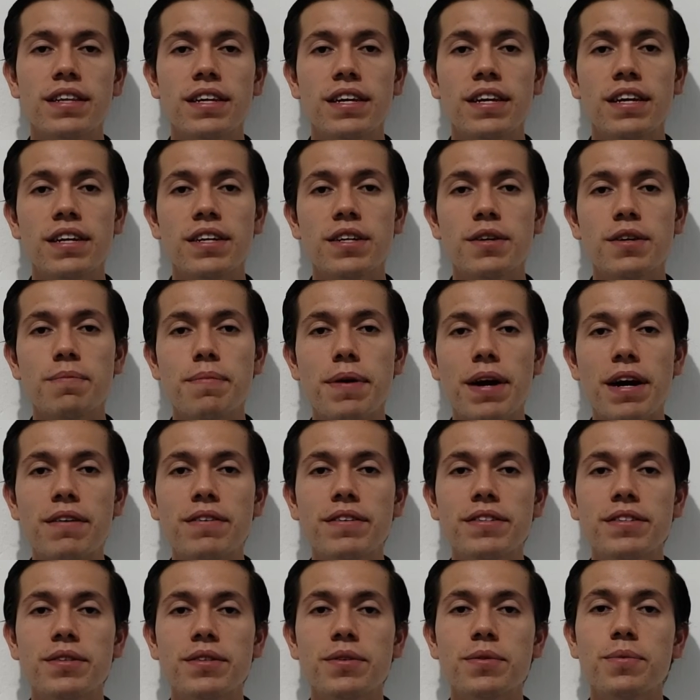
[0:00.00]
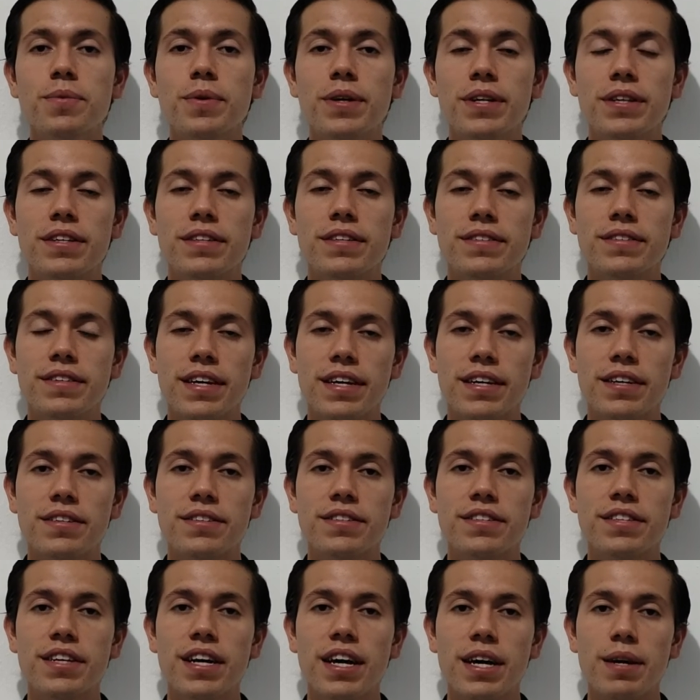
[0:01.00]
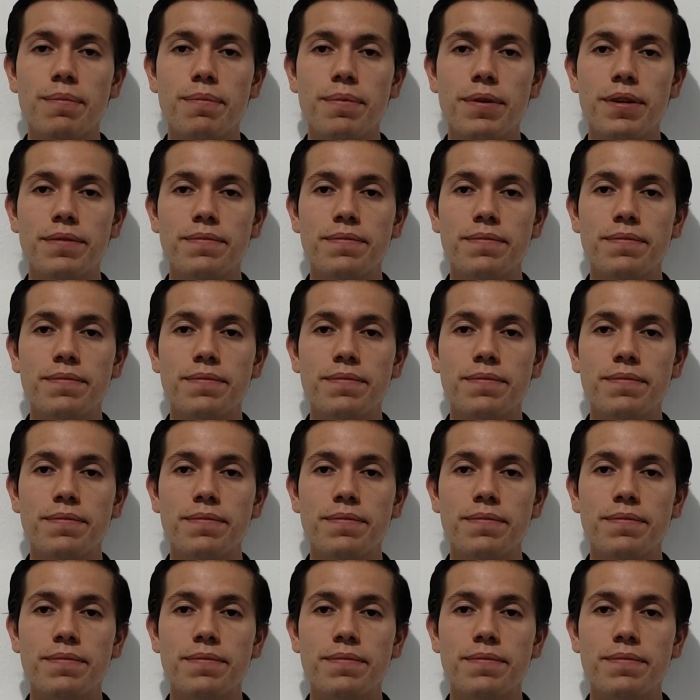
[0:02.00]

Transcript: in comparison with the second type.